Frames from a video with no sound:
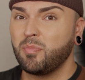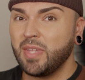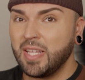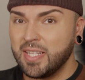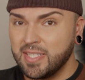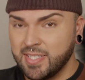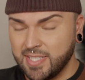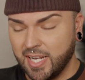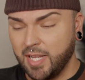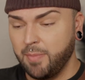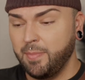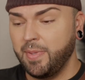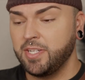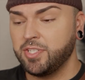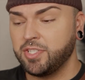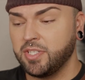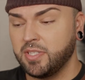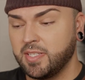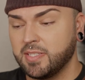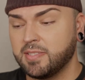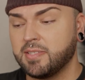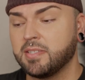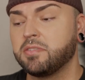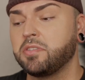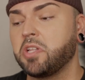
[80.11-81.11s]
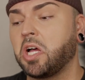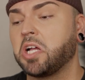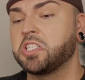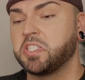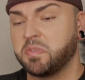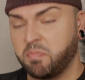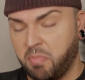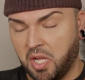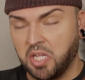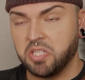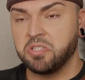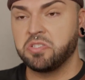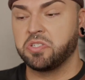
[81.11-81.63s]
Did I mention this is not
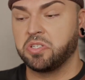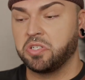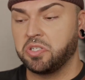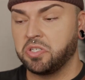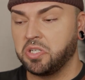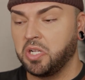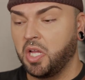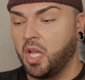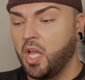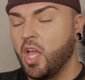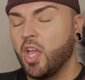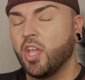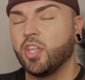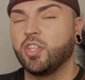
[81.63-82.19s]
sponsored?